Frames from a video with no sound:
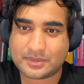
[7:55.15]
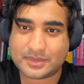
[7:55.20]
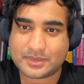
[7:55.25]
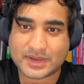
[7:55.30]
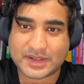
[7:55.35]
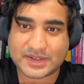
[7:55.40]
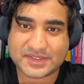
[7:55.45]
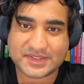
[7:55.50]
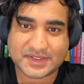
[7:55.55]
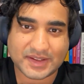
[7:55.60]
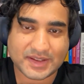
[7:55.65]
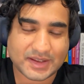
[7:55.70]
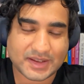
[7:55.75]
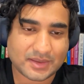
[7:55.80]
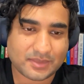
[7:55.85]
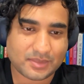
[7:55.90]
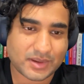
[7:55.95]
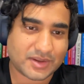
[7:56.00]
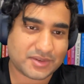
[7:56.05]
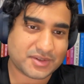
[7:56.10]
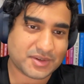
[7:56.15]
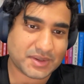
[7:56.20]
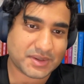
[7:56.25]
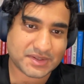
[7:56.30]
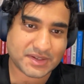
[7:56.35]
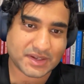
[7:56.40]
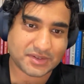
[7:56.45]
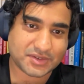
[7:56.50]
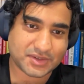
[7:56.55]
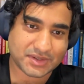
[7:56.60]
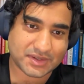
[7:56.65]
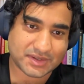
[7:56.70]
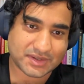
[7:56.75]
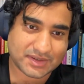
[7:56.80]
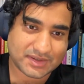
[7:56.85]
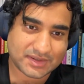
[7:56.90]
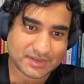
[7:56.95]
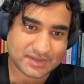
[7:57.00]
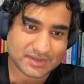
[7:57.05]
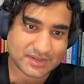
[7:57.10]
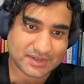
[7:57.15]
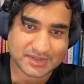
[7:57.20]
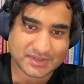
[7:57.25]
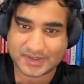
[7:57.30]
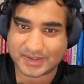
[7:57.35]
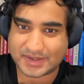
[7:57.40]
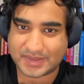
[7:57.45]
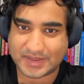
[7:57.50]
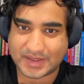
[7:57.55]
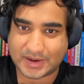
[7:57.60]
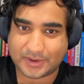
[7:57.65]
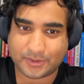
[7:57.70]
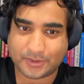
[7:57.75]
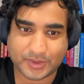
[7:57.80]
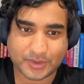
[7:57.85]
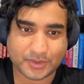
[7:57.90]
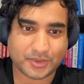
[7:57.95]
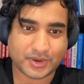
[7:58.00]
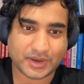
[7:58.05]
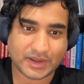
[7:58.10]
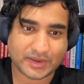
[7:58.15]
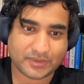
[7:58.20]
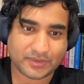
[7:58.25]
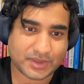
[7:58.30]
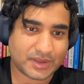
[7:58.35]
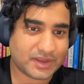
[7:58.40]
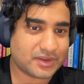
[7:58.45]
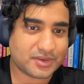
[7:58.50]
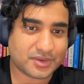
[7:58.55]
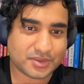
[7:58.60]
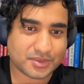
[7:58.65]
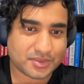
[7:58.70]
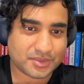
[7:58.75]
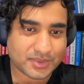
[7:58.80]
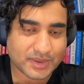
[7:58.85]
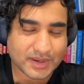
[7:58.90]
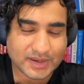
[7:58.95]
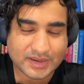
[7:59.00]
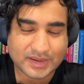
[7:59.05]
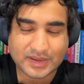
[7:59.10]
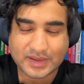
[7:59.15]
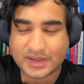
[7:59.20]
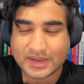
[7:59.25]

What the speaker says: let's say a browser extension just sitting there and recording everything you do, right?